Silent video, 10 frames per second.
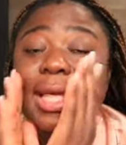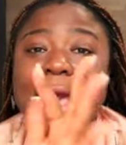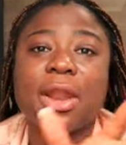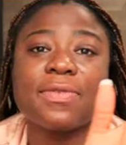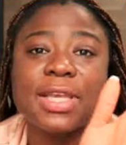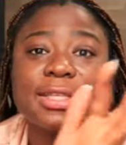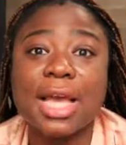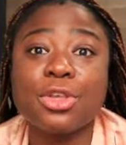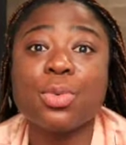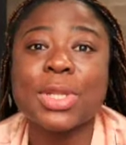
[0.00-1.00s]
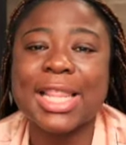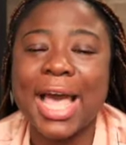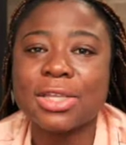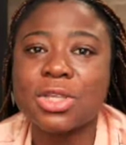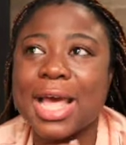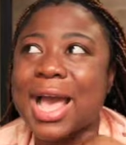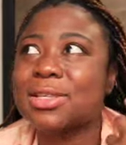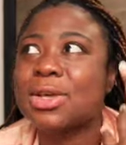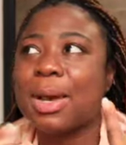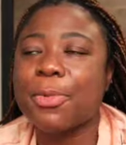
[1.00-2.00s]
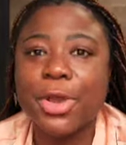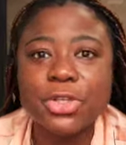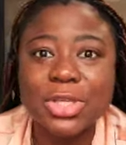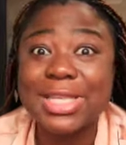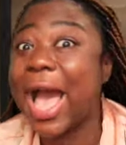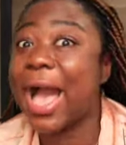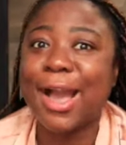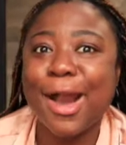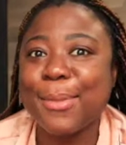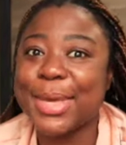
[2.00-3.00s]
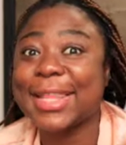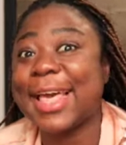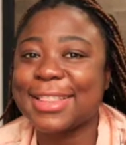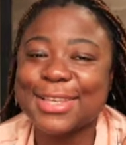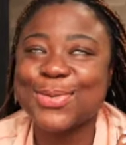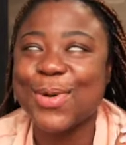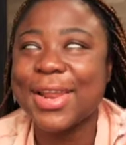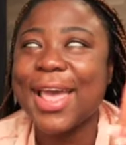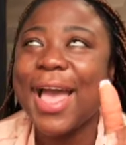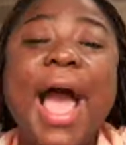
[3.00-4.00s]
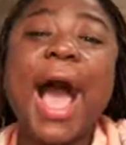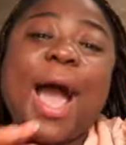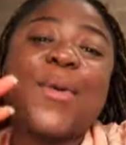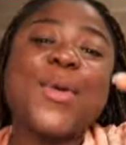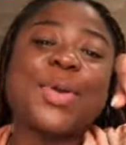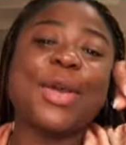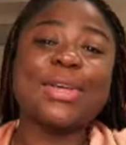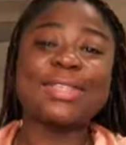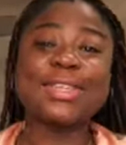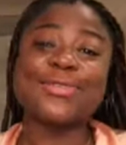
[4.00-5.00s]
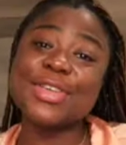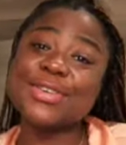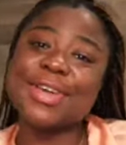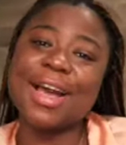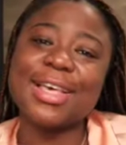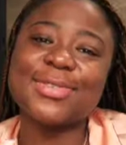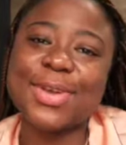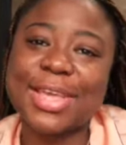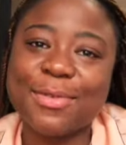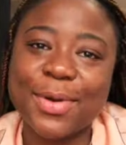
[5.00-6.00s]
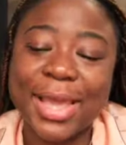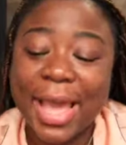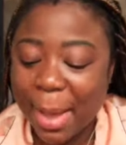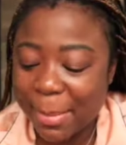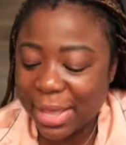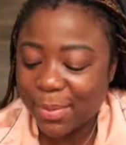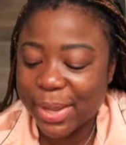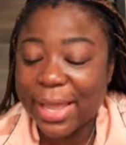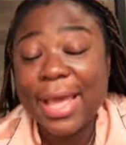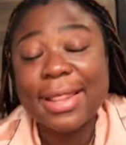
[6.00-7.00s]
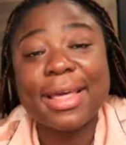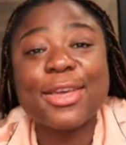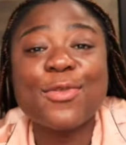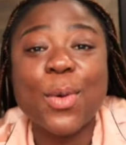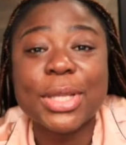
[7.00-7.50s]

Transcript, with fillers: the kind of things that you would like so that as collaborations are coming like this one, I will be considering you guys for giveaway. And by the way, thank you for